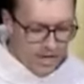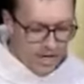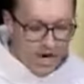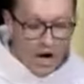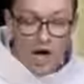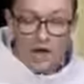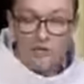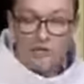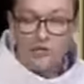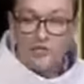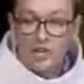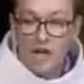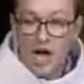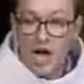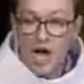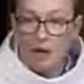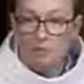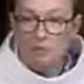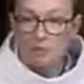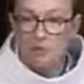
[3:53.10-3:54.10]
Other
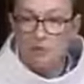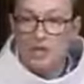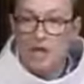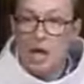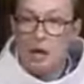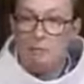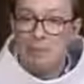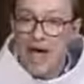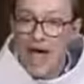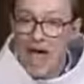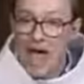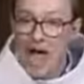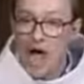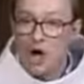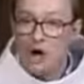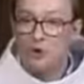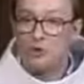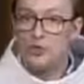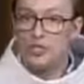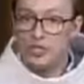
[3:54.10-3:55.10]
times we
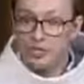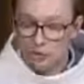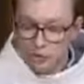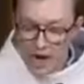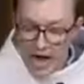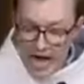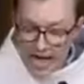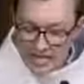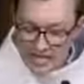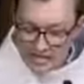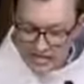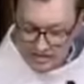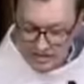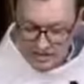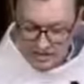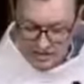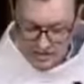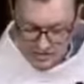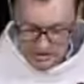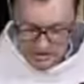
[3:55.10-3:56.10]
pound
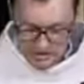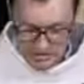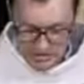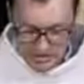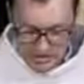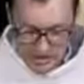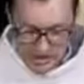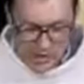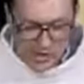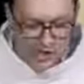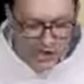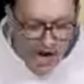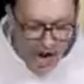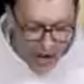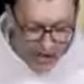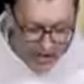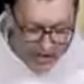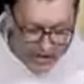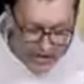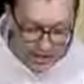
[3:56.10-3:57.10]
erratically,
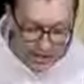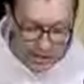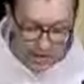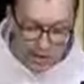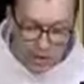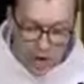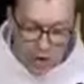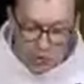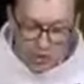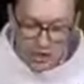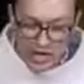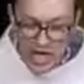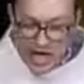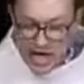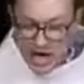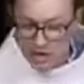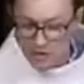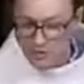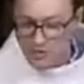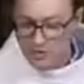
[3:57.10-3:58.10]
shouting so
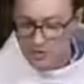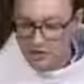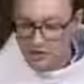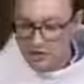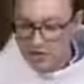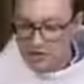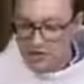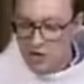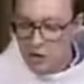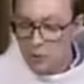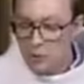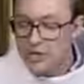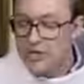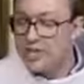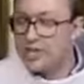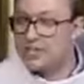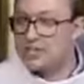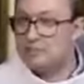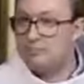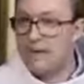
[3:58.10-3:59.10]
loud that we
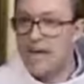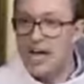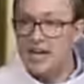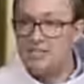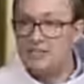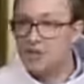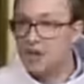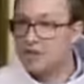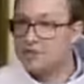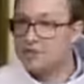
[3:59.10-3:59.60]
expect our